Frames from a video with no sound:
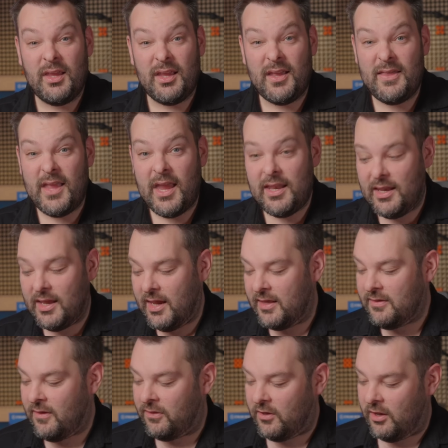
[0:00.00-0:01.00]
And then
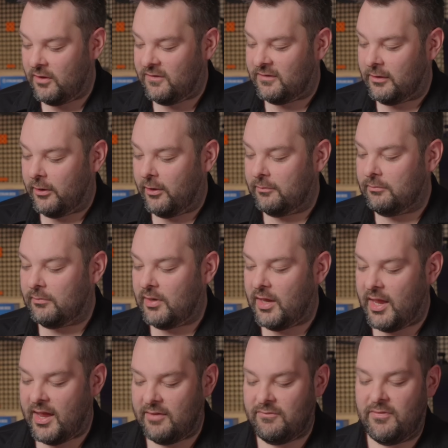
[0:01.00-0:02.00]
in the third slot,
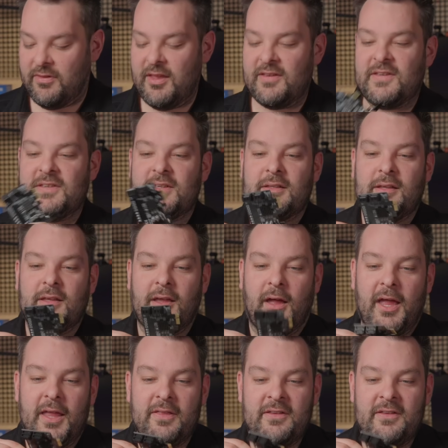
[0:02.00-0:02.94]
I have this guy.